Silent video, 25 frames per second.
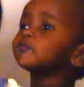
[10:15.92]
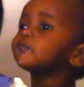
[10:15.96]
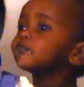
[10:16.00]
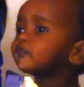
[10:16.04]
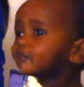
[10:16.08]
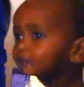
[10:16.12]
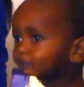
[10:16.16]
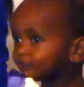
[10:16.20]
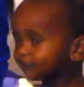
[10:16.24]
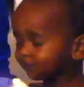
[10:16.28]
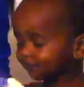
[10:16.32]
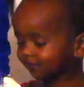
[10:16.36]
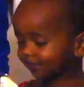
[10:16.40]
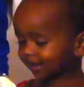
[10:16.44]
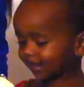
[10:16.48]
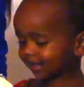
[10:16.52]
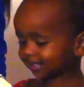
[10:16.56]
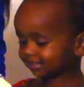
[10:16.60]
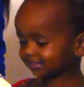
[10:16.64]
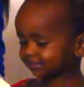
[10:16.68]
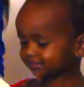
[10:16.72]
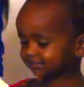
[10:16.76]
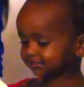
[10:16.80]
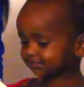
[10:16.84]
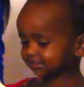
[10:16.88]
their
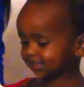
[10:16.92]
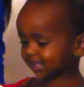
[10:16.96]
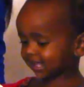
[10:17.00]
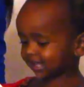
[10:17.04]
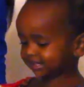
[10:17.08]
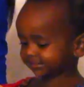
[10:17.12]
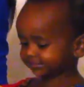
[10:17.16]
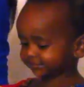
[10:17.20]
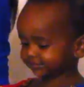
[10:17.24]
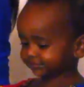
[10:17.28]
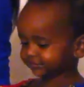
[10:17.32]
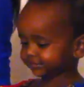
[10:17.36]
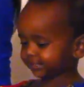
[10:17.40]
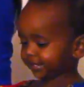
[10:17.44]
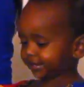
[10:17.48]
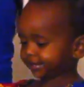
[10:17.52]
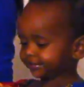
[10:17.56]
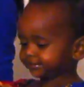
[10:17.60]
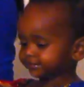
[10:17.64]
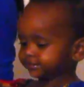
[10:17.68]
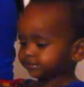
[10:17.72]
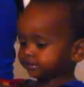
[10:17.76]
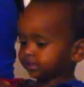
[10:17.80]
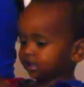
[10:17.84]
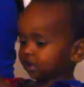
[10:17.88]
relationships with God. So I
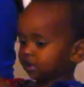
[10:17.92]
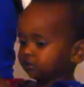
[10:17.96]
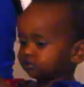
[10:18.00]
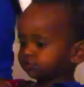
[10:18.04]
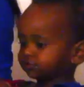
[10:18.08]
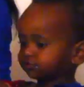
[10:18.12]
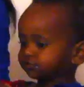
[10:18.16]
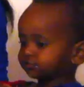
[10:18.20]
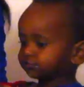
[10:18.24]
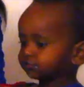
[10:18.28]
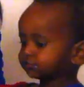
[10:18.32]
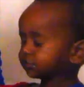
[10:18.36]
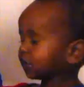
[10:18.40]
really don't like